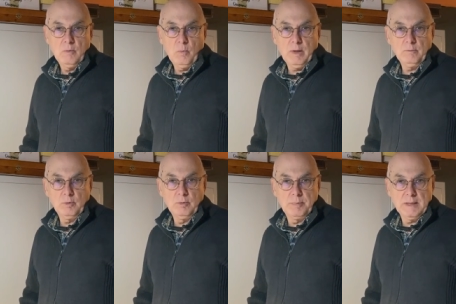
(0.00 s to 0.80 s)
One
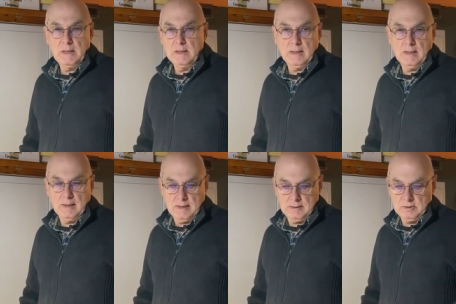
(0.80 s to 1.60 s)
will be
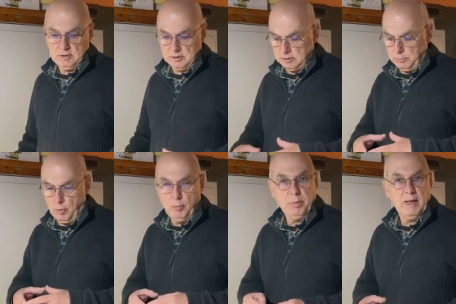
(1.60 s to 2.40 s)
uh, just a
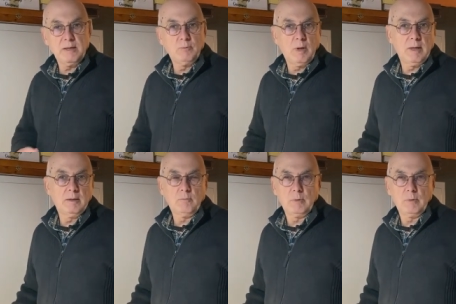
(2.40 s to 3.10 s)
small plain one.